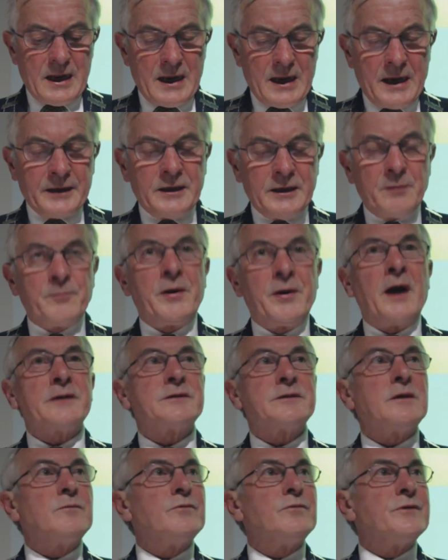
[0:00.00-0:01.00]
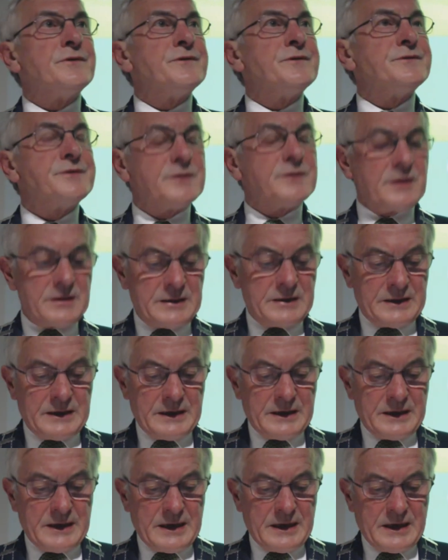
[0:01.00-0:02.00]
And the important ones
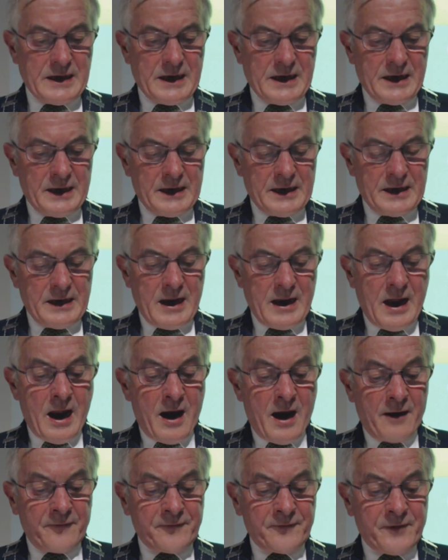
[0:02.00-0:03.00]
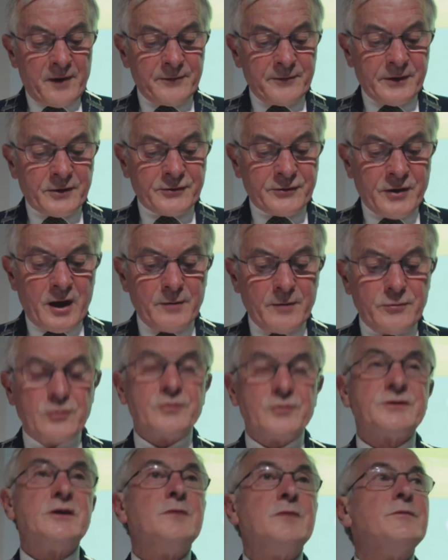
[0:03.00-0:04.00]
are from the Crime
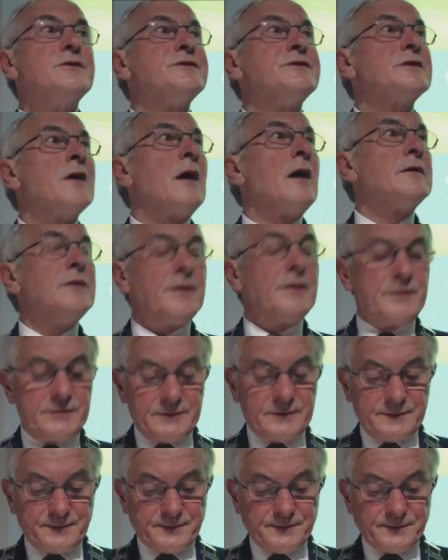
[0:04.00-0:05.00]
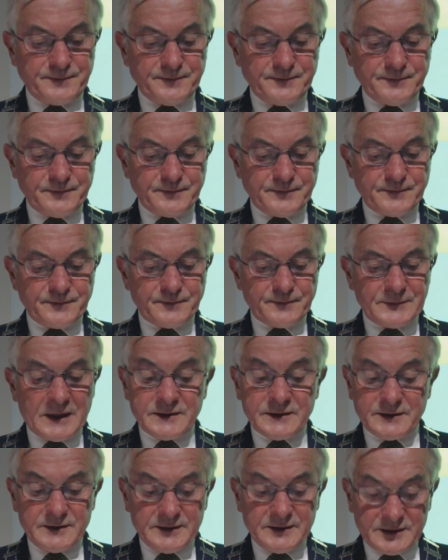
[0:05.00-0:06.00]
Museum in Scotland.
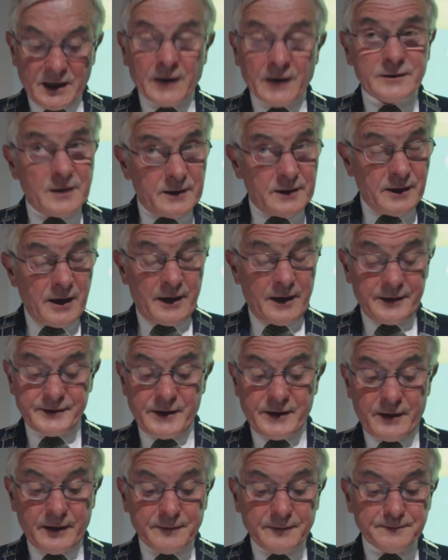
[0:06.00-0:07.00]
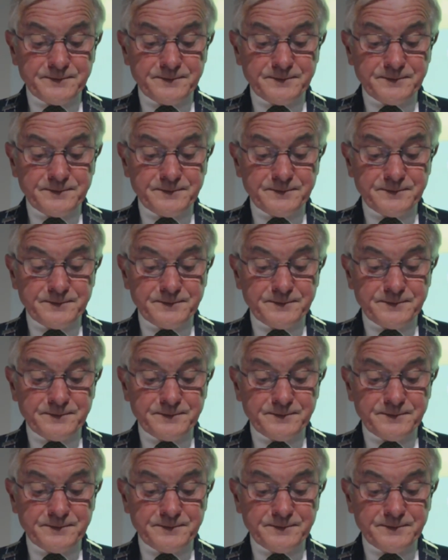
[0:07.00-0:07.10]
That's Scotland Yard, sorry.